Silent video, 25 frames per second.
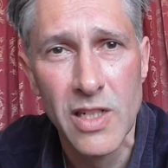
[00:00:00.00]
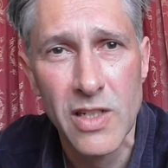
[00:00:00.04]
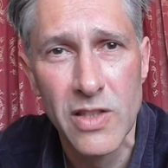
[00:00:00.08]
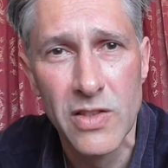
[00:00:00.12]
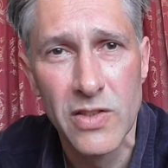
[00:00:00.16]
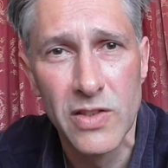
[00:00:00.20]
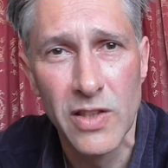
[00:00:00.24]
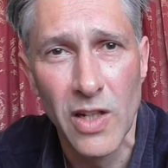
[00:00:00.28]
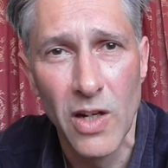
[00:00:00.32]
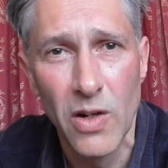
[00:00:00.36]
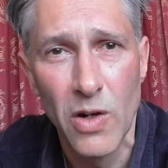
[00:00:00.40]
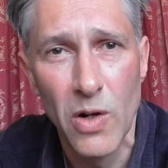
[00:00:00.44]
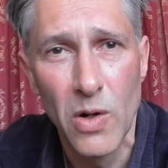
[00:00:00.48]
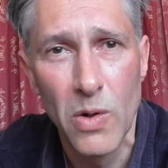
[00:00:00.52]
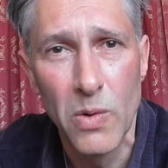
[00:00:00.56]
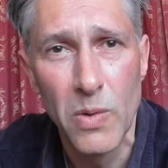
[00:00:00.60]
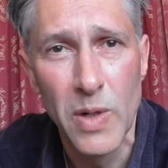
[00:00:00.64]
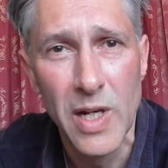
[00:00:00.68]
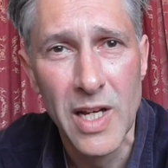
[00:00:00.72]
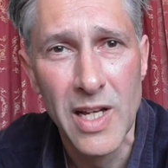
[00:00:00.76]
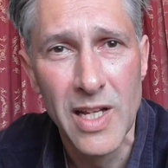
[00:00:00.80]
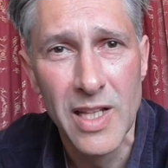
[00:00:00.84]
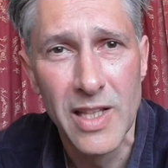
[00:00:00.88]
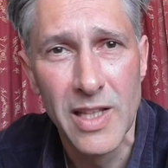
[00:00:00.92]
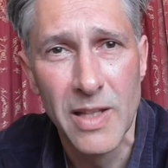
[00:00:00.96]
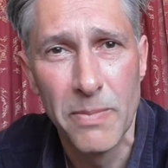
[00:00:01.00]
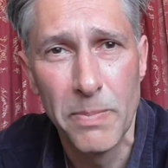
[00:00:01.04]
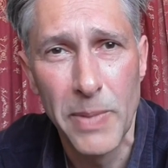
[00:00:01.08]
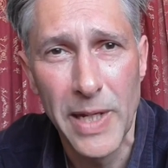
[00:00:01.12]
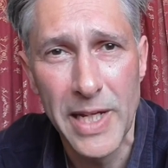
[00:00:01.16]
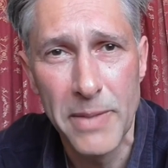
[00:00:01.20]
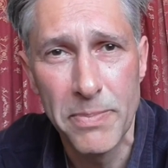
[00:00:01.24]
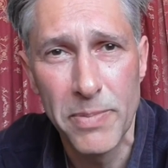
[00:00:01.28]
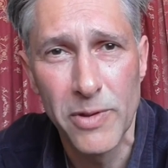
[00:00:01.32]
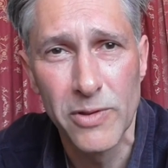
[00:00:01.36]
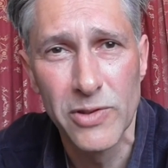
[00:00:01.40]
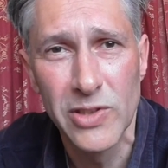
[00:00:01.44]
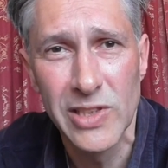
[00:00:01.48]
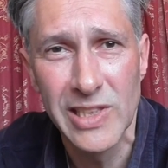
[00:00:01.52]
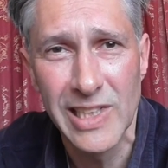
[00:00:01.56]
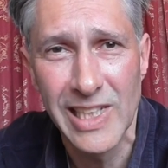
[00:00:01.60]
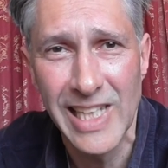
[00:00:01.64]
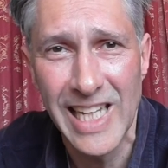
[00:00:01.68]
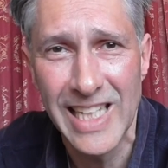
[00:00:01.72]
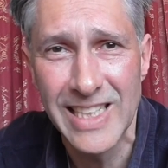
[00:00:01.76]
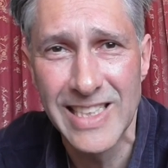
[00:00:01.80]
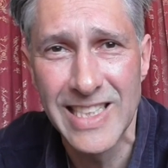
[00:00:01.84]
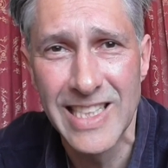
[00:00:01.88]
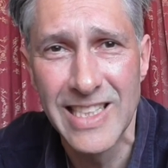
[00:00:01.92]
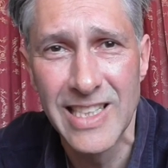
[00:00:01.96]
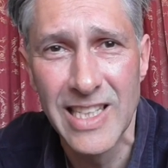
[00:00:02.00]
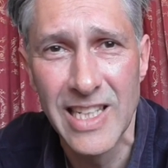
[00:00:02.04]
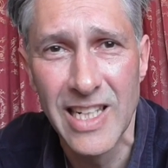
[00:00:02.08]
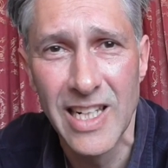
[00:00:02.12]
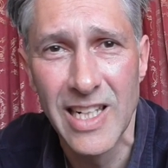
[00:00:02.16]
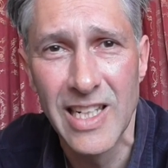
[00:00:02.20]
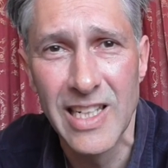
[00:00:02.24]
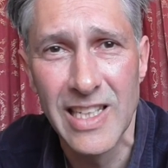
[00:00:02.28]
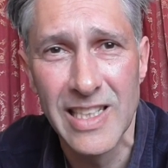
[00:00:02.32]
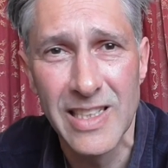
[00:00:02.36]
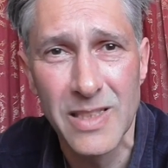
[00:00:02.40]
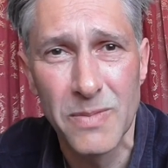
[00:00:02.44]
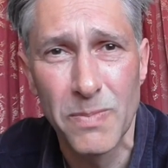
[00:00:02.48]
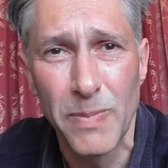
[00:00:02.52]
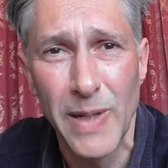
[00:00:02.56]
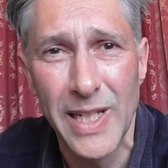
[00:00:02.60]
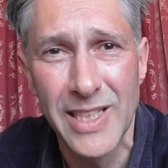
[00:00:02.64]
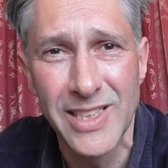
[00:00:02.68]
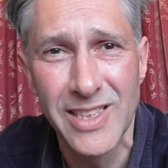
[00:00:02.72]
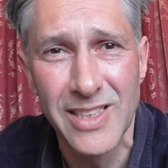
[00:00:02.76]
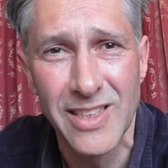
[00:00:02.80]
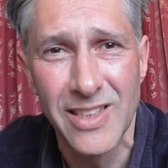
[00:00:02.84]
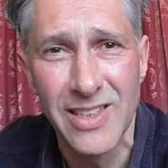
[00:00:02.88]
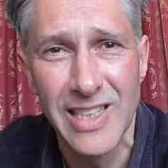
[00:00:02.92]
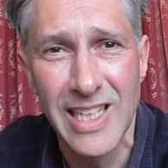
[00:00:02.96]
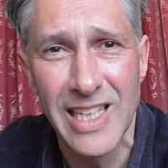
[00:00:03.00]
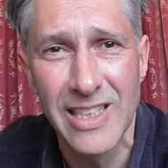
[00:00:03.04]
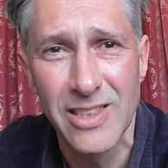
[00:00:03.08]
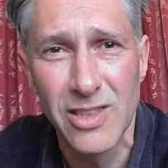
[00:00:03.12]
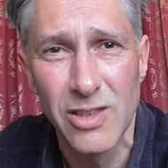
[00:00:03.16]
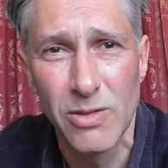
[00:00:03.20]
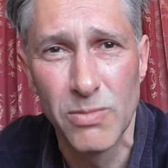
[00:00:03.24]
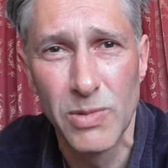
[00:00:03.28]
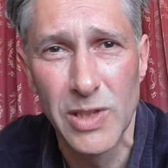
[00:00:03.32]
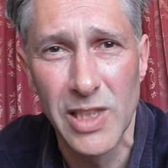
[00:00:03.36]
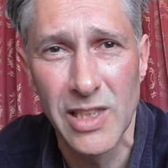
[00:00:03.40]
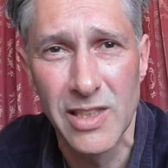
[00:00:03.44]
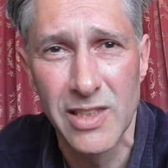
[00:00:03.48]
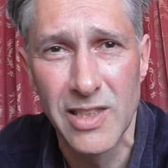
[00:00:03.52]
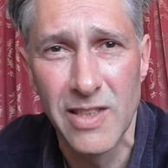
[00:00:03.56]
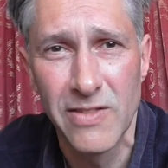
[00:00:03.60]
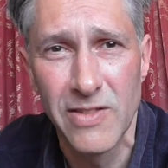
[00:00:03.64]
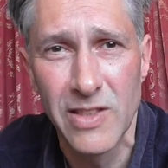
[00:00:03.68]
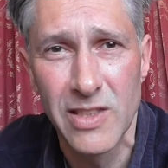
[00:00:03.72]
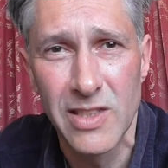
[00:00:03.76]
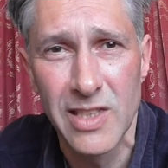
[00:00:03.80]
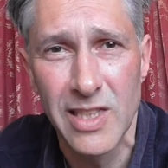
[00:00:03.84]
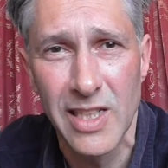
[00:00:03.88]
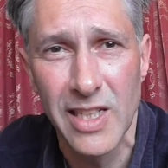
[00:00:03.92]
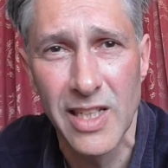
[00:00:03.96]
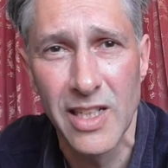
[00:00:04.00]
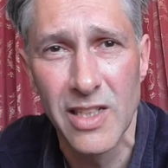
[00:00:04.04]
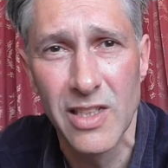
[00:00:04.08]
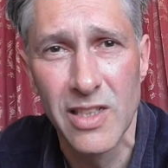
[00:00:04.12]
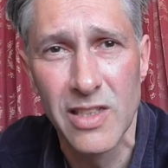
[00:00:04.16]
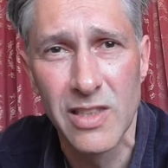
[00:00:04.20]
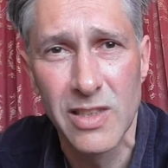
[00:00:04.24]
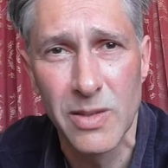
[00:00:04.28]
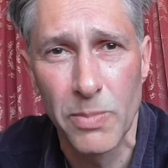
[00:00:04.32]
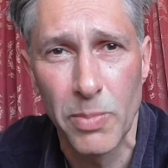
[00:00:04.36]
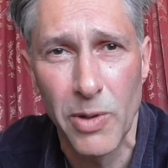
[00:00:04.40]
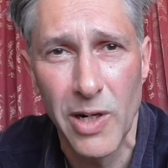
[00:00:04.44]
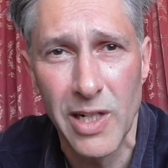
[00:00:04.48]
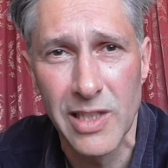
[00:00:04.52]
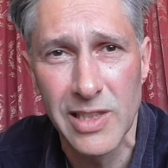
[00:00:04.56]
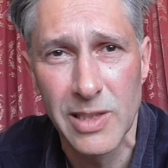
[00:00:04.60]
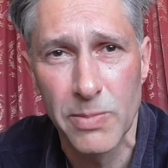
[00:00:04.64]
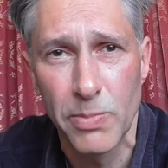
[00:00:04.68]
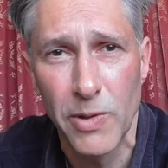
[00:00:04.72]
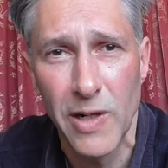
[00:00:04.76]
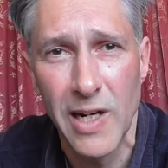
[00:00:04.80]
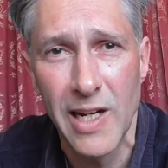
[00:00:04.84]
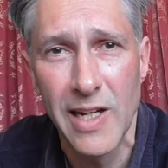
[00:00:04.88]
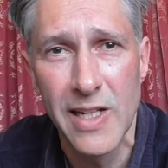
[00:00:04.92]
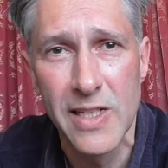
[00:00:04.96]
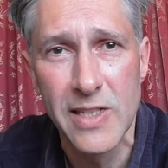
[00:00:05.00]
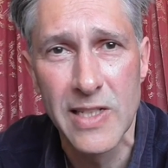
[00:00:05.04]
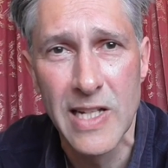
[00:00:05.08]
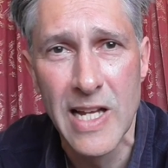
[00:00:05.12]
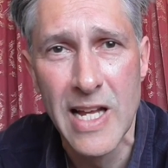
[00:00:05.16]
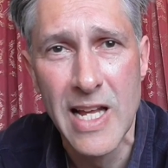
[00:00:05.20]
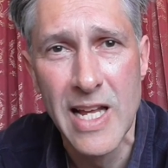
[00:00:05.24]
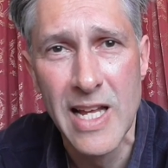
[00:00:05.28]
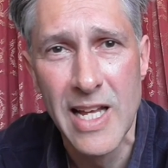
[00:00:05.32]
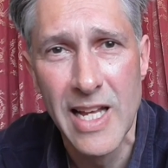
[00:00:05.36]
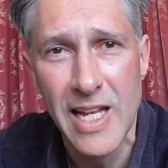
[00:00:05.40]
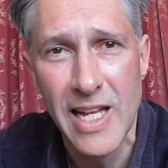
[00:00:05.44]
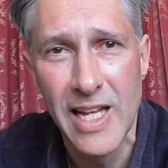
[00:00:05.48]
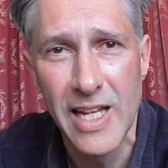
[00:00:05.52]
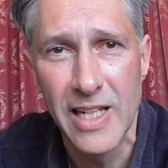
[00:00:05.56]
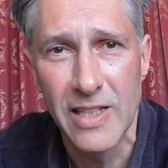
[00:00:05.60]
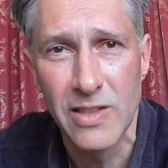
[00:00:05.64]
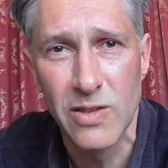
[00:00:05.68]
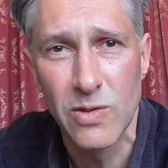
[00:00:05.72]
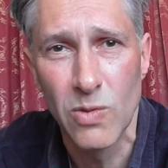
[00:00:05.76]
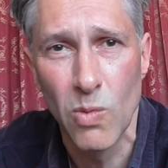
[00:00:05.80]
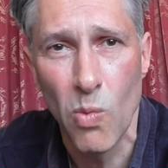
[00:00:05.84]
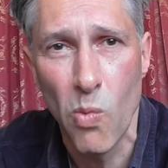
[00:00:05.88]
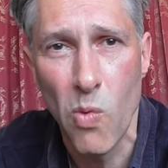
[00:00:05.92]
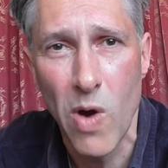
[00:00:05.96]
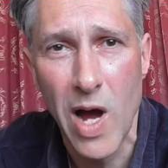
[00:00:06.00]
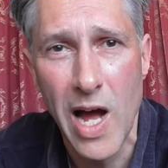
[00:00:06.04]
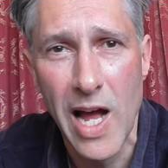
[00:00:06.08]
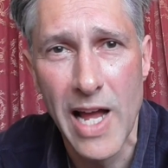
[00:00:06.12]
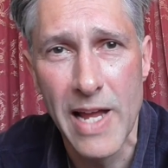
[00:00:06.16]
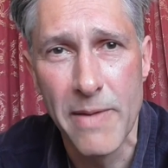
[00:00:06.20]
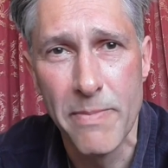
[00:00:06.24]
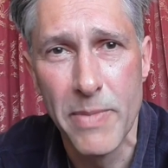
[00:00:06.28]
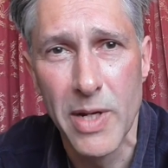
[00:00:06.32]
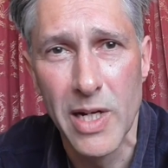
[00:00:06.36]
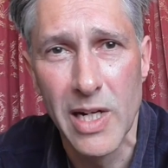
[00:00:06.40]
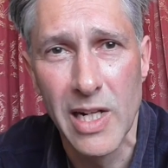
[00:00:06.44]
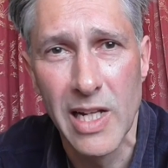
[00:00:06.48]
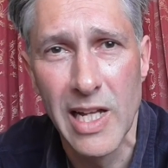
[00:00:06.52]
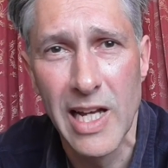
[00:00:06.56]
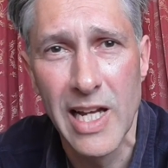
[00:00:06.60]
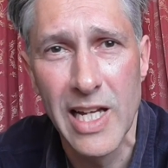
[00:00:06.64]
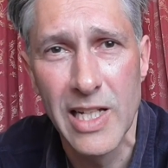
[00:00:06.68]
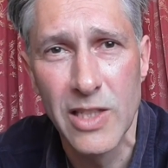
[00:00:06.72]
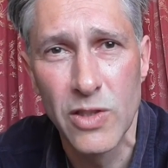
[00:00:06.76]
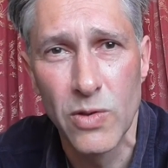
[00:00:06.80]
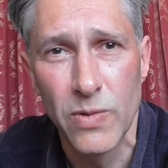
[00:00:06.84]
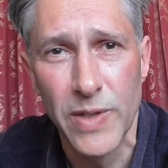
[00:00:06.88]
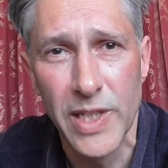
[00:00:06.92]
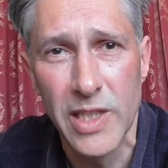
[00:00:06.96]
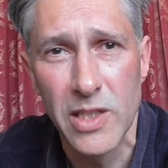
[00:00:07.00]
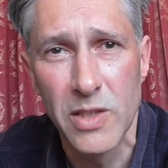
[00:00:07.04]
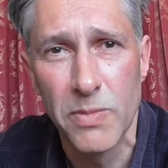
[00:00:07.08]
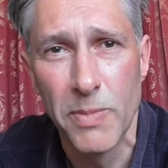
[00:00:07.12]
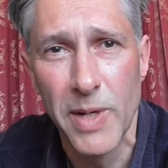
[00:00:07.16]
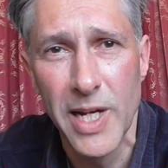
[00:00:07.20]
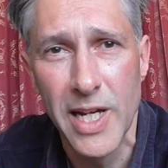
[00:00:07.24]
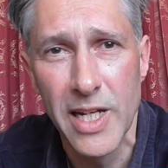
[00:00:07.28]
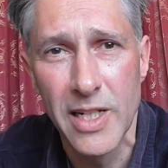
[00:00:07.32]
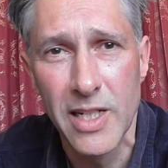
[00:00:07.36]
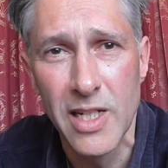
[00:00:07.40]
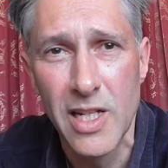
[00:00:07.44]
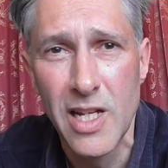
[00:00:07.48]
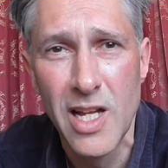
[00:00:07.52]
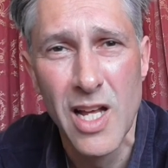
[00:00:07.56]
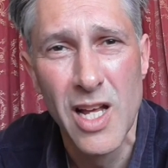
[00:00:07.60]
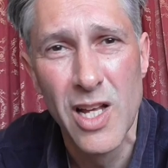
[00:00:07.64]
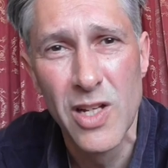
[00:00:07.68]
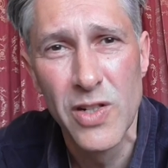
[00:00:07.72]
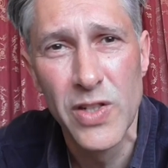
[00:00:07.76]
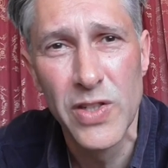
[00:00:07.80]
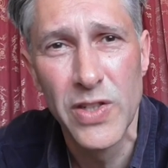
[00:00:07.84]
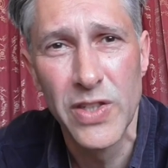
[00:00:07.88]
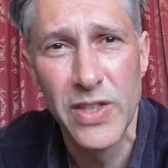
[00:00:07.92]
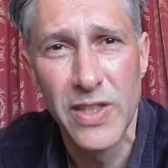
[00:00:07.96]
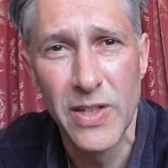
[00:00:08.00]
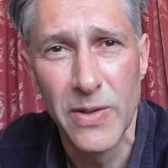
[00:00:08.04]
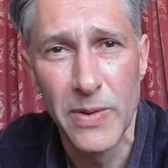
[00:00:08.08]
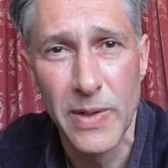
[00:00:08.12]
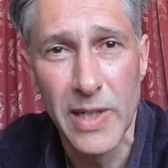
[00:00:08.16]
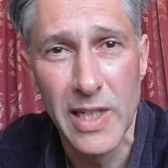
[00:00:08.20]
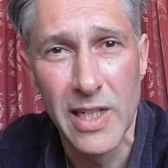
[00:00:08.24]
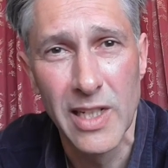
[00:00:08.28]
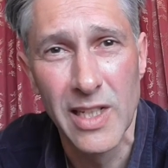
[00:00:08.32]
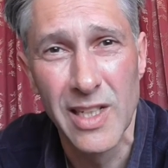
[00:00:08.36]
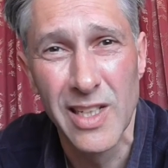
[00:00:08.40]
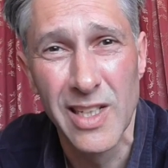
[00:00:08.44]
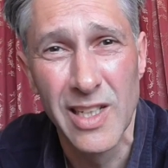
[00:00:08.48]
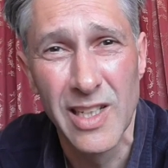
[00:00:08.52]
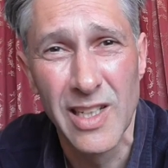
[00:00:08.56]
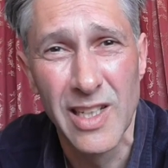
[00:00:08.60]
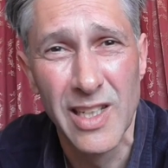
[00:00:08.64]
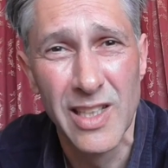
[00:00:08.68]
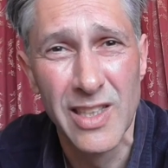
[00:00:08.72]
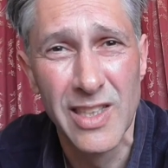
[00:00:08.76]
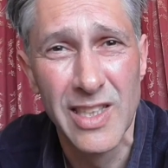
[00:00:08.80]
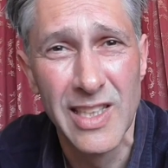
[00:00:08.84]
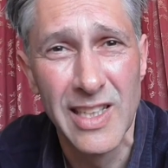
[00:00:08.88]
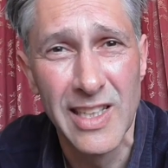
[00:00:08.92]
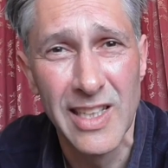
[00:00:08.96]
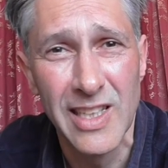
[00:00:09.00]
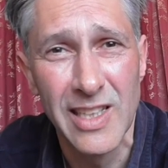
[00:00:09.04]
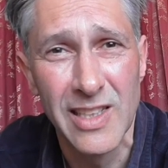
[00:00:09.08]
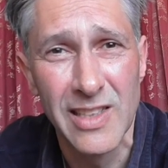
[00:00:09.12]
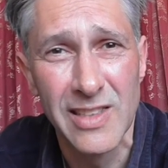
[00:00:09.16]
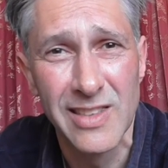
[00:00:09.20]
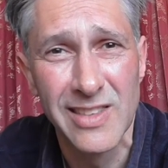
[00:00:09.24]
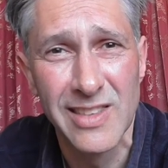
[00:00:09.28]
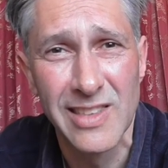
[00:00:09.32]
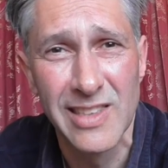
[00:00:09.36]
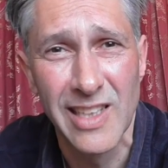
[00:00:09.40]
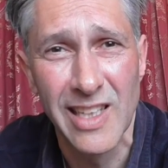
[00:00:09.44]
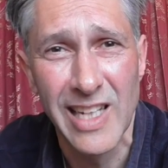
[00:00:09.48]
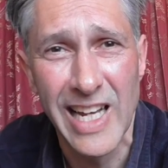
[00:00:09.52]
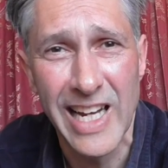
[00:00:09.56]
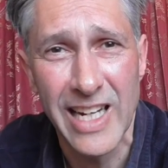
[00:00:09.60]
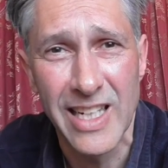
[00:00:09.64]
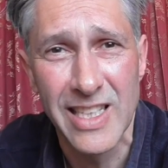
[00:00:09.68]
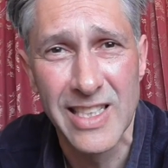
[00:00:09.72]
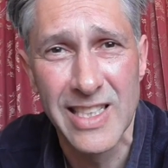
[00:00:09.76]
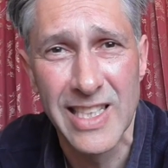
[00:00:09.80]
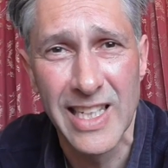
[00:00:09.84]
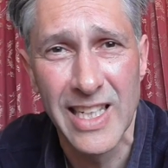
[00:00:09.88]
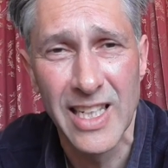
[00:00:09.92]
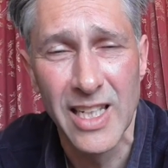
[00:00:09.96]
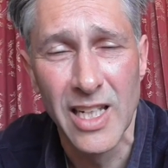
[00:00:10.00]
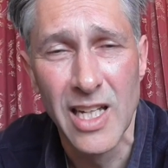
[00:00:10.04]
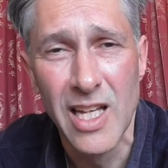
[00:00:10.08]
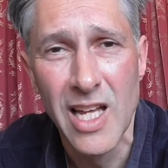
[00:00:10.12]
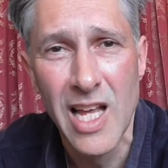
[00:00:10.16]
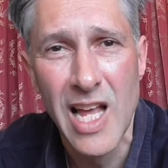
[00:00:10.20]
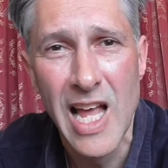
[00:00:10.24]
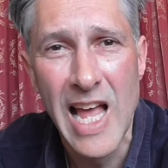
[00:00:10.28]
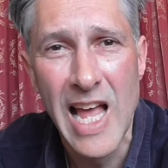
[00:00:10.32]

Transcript: So, the people selecting the art, it's based on their subjectivity, and surprise, surprise, it's white, middle-aged, rich men doing the selecting.